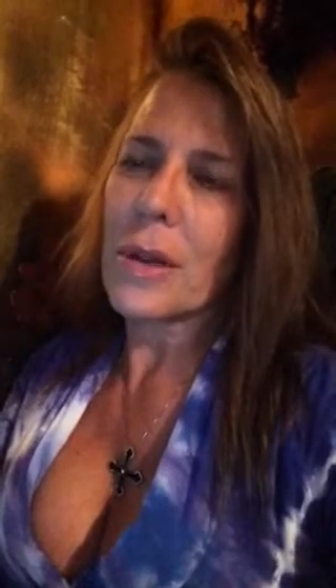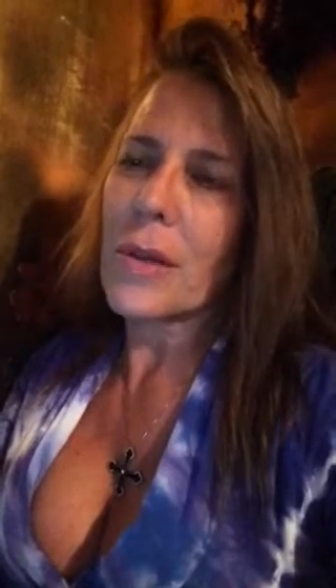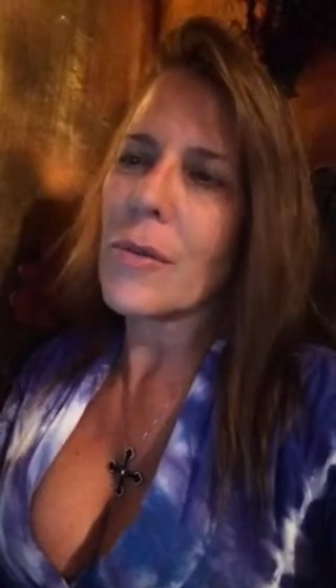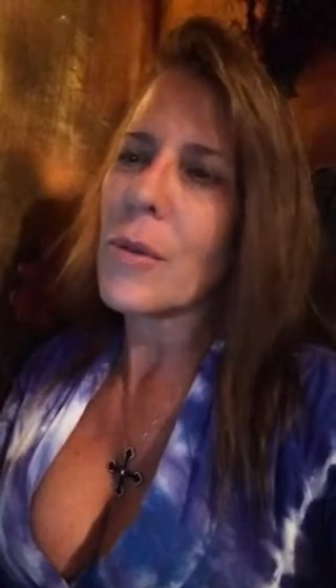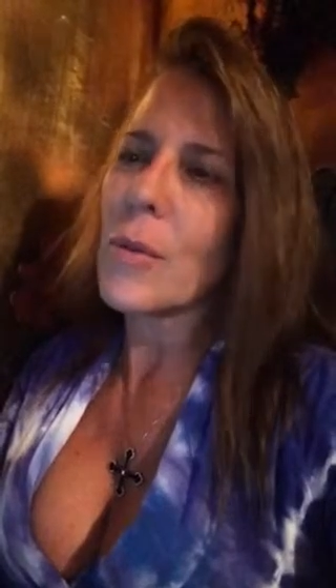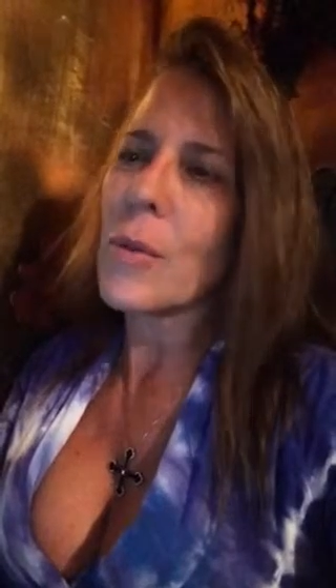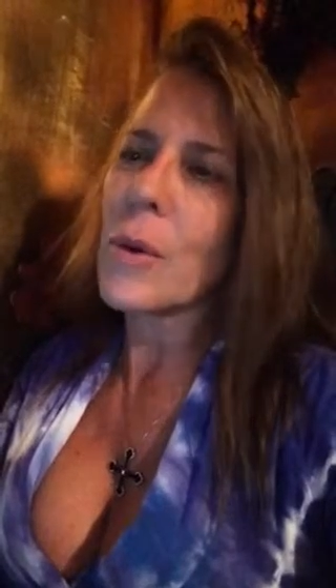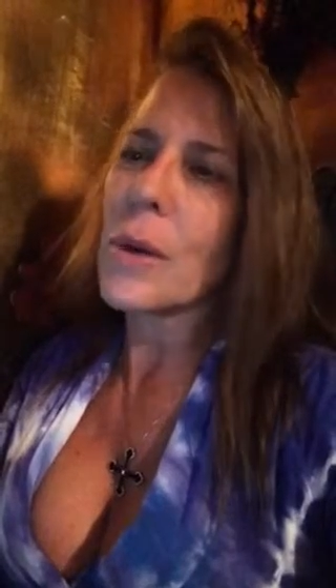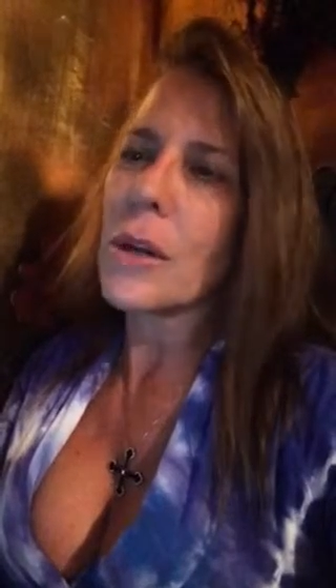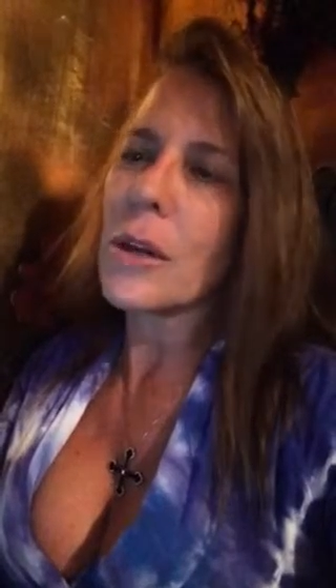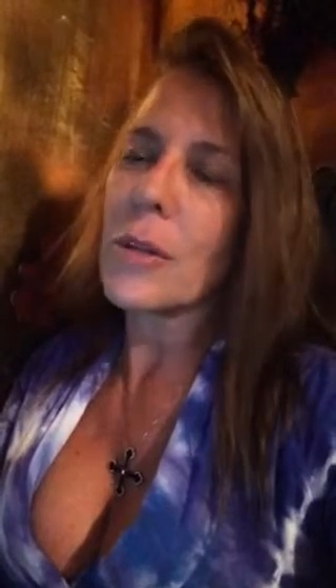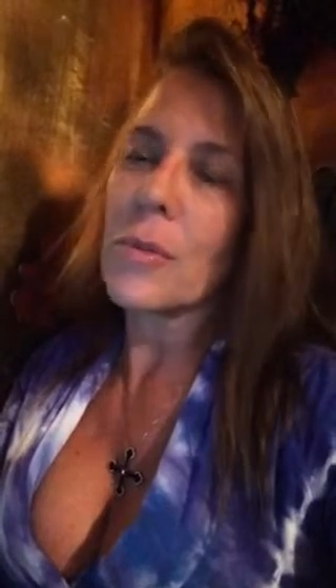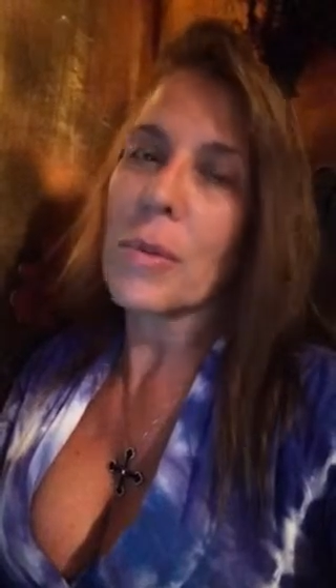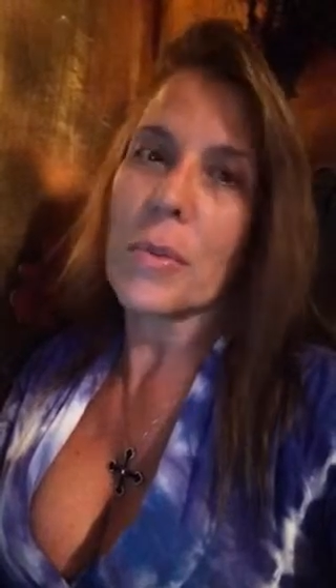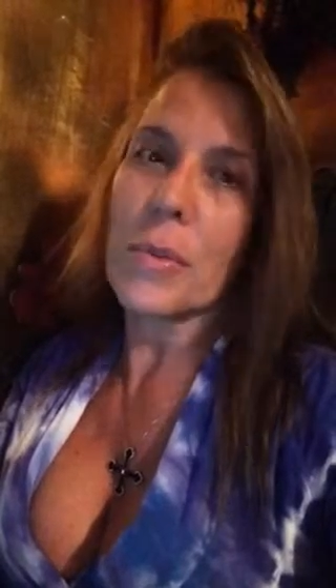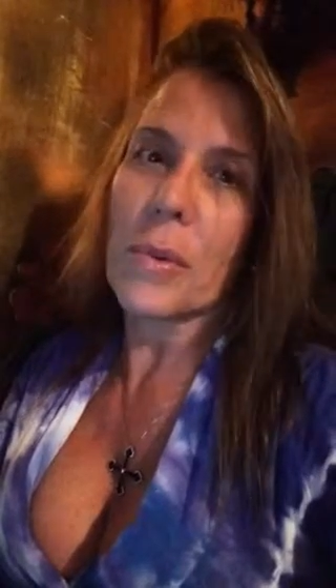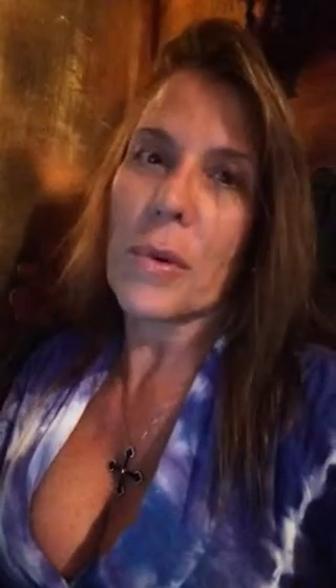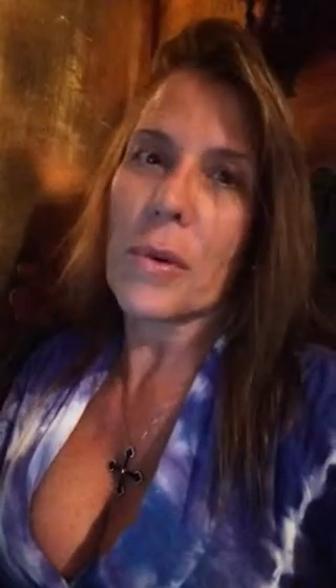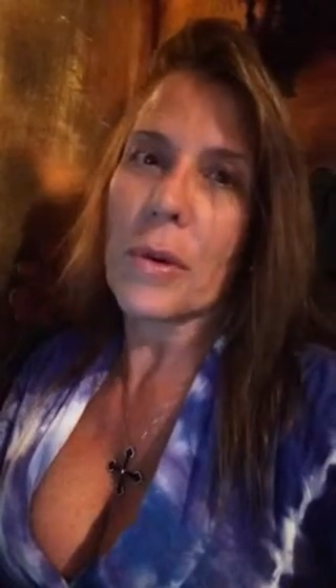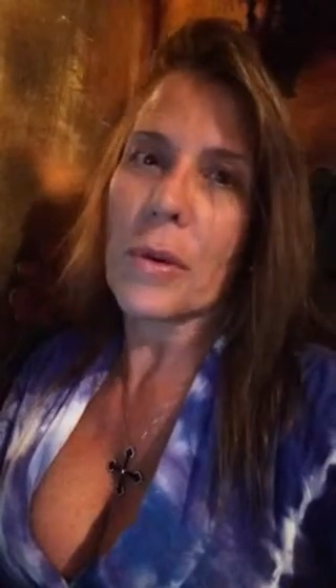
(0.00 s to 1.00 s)
never wanted to be
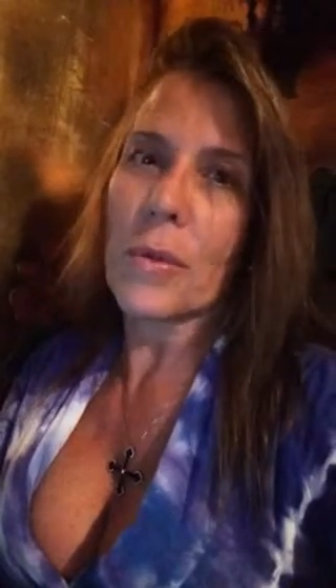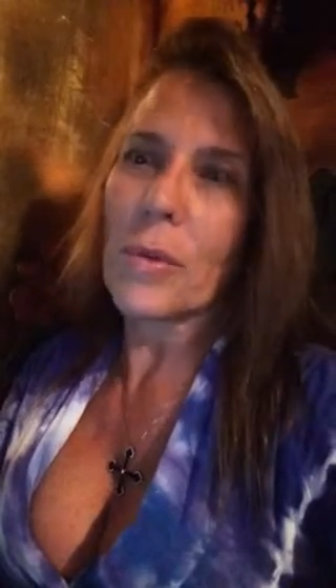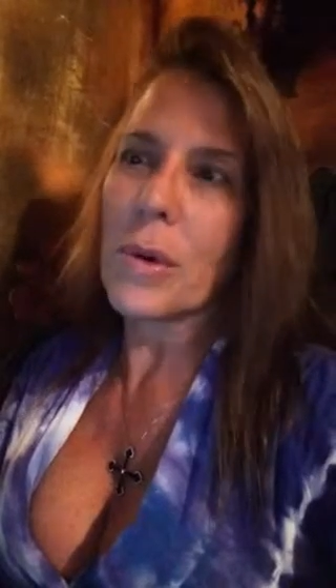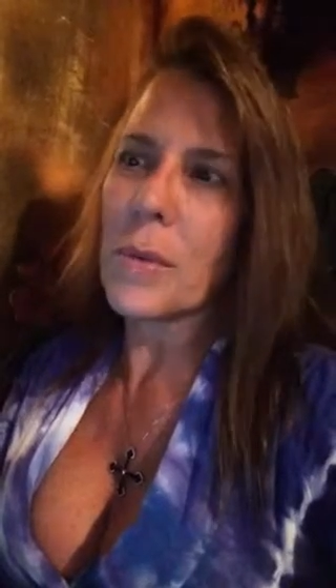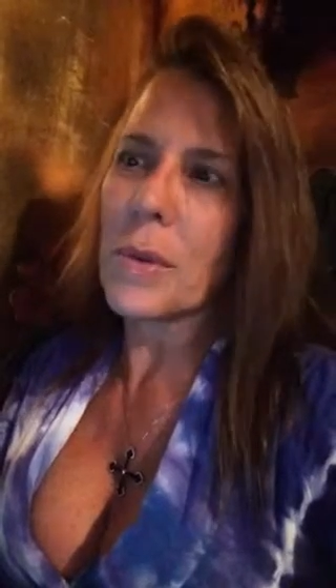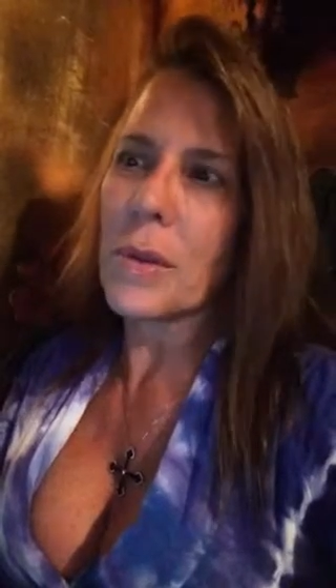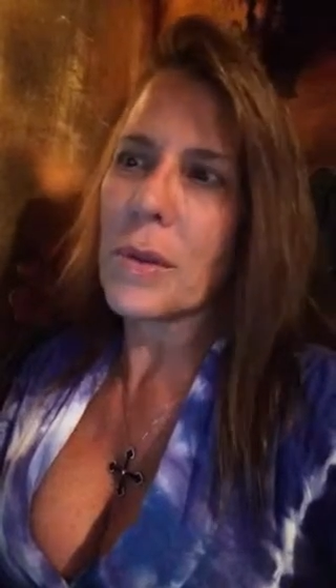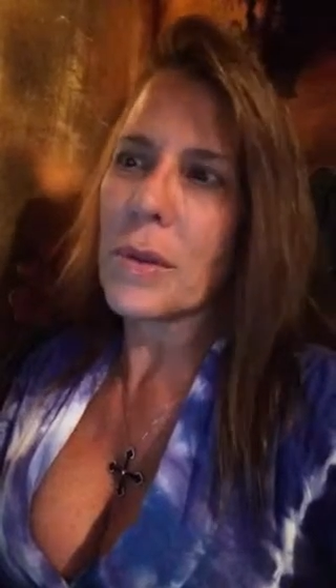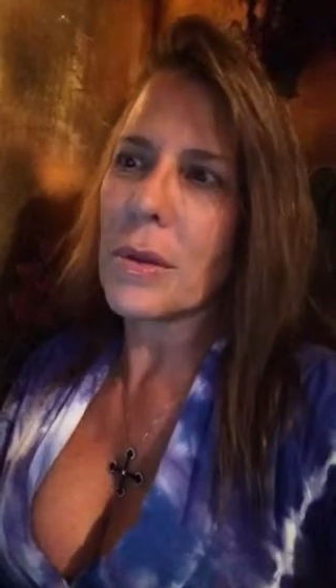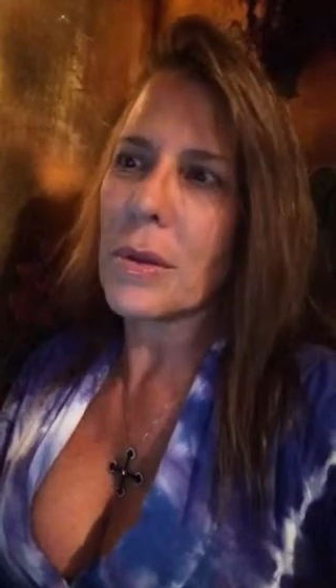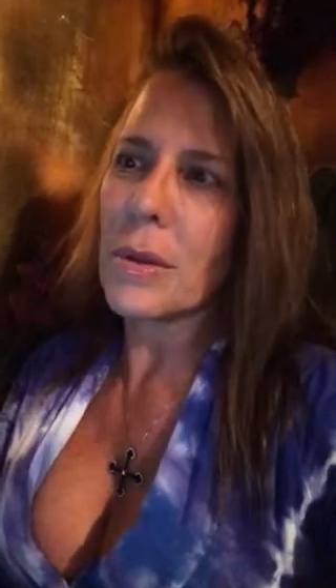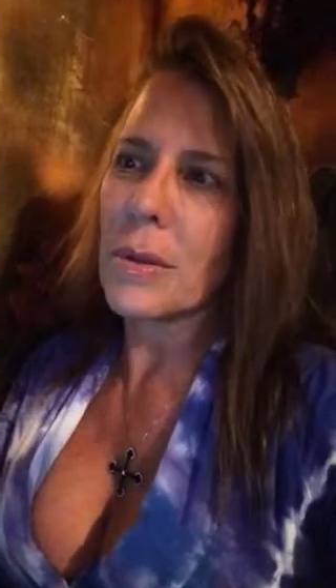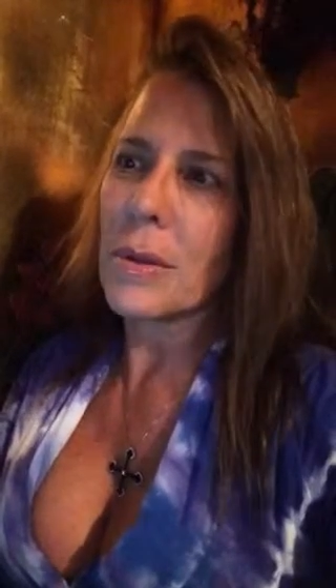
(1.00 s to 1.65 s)
born a woman.